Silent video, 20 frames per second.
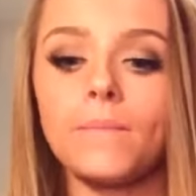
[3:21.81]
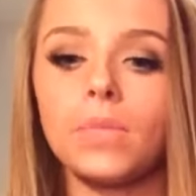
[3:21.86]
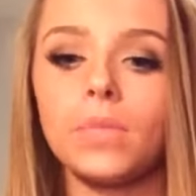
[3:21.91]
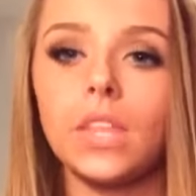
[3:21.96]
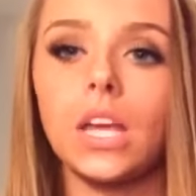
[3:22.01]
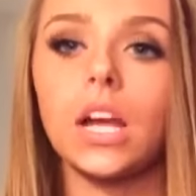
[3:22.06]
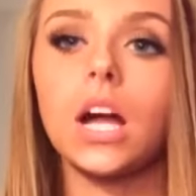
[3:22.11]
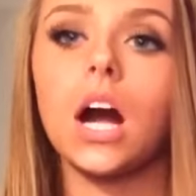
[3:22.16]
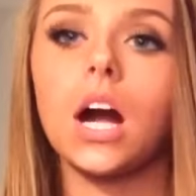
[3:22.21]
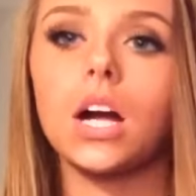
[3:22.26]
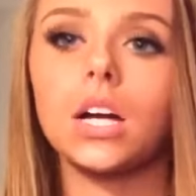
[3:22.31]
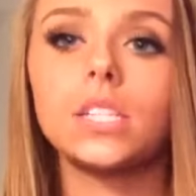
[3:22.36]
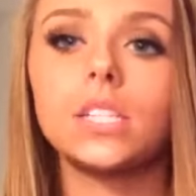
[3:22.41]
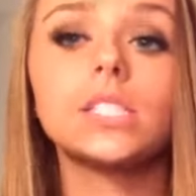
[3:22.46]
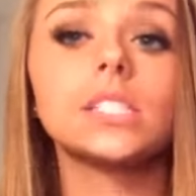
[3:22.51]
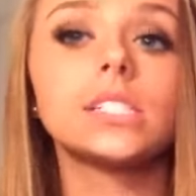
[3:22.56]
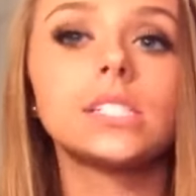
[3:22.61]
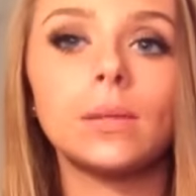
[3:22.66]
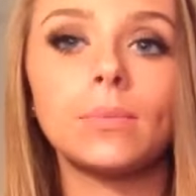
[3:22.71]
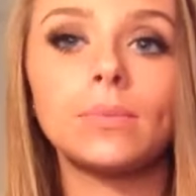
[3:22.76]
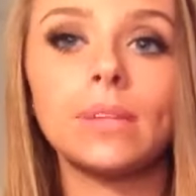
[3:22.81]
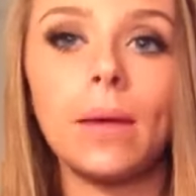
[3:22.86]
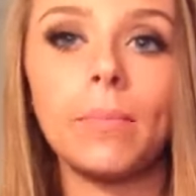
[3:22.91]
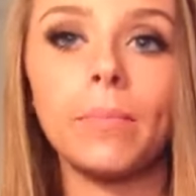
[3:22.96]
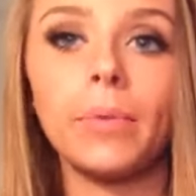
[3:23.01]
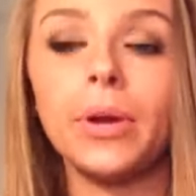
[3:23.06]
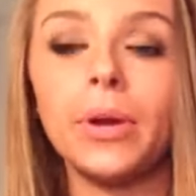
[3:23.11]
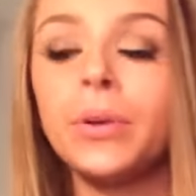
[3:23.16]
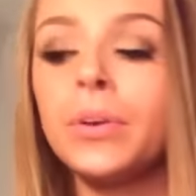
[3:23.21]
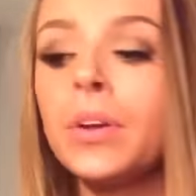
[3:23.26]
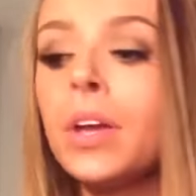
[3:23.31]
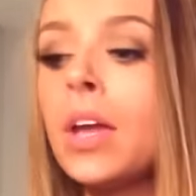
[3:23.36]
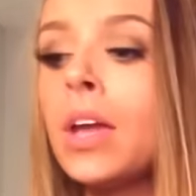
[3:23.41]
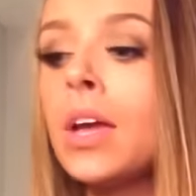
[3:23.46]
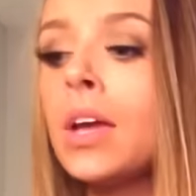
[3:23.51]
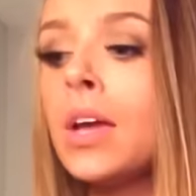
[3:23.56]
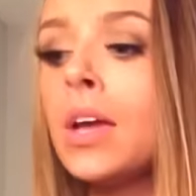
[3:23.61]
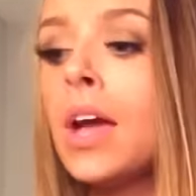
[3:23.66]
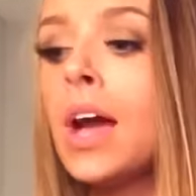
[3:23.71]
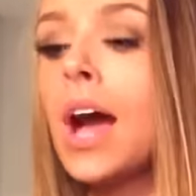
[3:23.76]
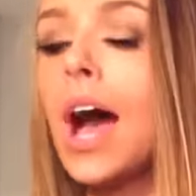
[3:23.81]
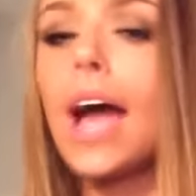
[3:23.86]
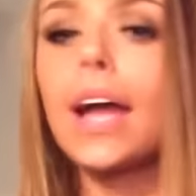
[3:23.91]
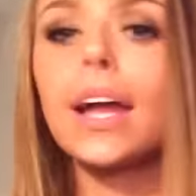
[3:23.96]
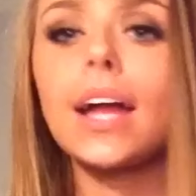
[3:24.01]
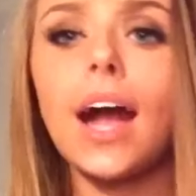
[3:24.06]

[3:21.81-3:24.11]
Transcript: like August and September, I